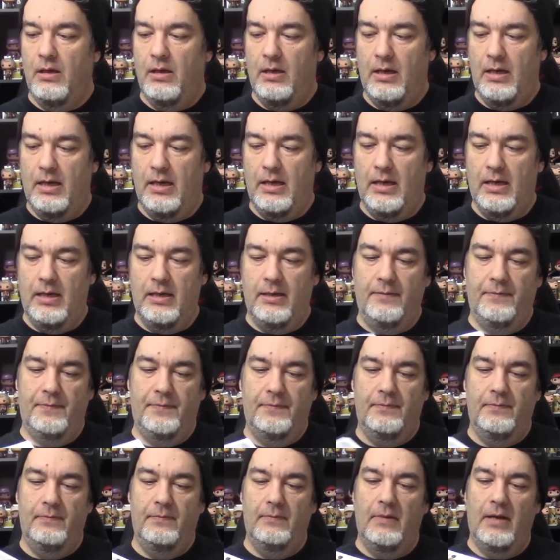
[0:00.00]
Uh,
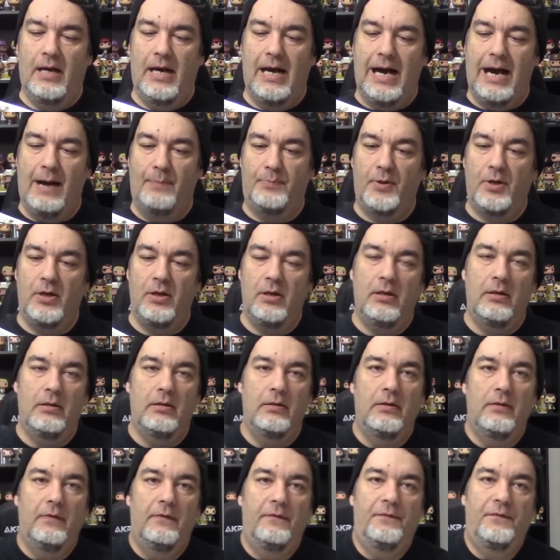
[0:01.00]
Hopper
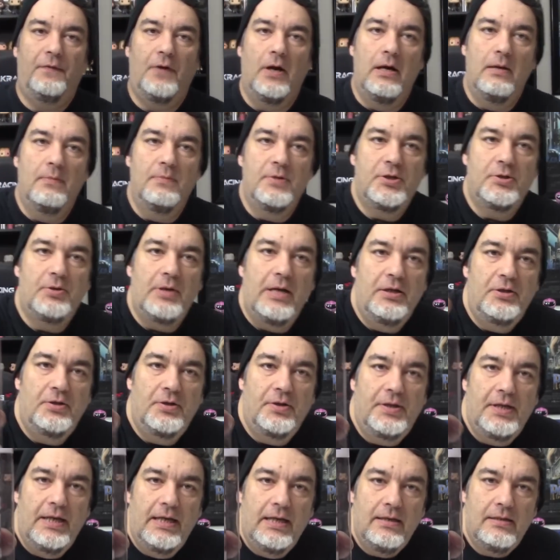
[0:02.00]
from Stranger
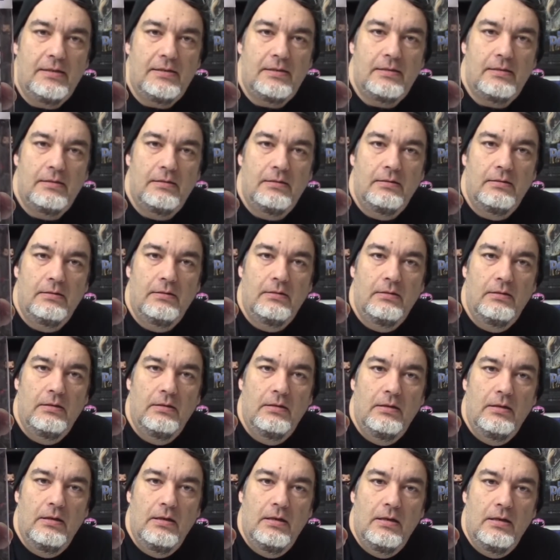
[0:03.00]
Things,
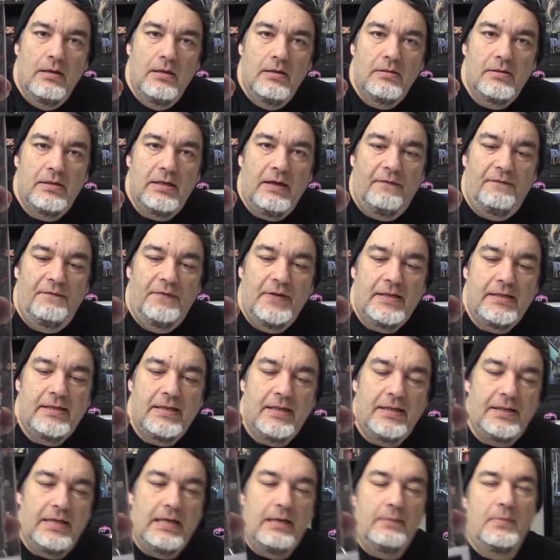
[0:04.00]
so that fits
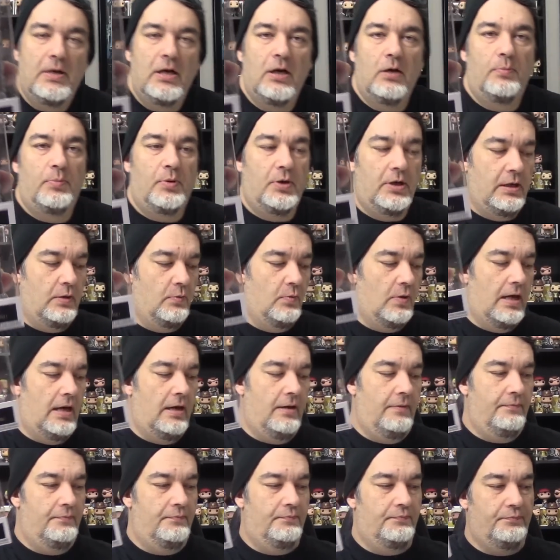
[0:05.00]
the theme here pretty
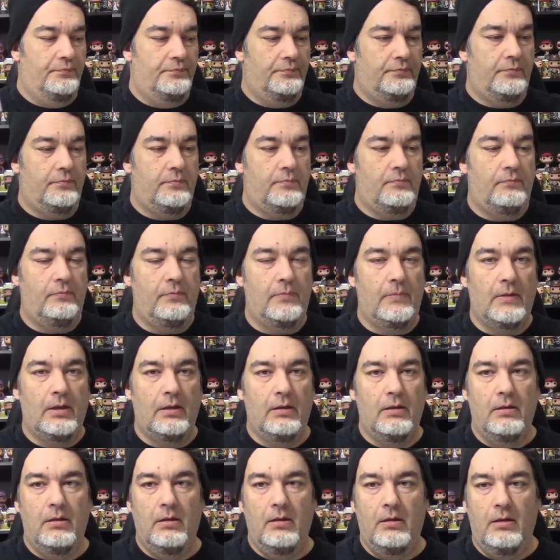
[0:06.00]
well.
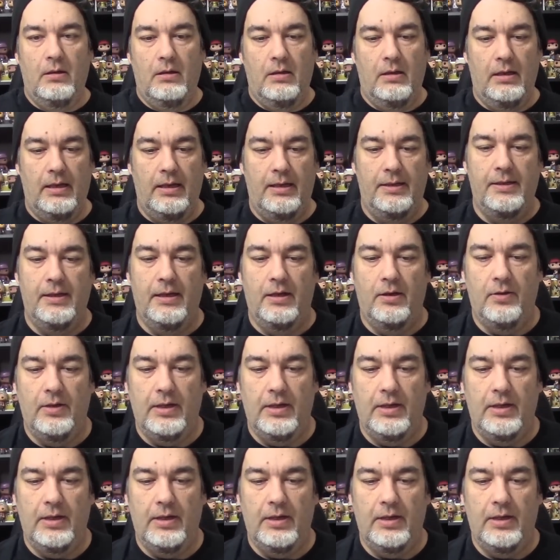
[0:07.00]
And there